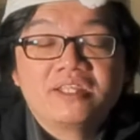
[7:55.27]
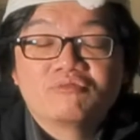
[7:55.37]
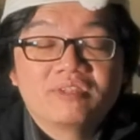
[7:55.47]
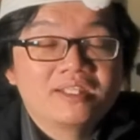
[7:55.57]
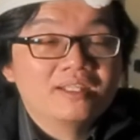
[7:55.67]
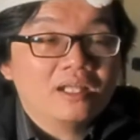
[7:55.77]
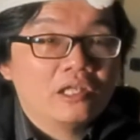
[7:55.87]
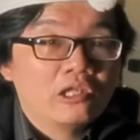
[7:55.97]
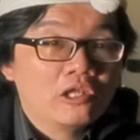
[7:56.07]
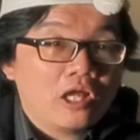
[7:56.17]
written a
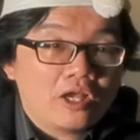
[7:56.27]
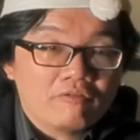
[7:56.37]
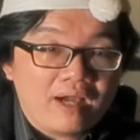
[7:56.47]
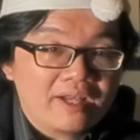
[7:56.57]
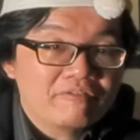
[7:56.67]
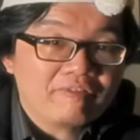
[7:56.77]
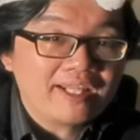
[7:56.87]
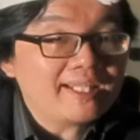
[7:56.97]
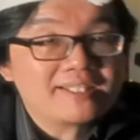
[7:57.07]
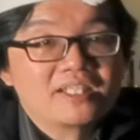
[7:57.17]
lot of other
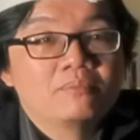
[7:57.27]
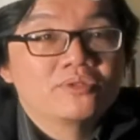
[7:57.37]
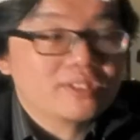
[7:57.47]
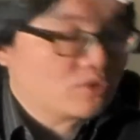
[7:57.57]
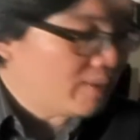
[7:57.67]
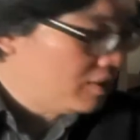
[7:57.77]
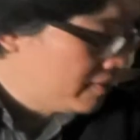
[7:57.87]
fantastic books as well.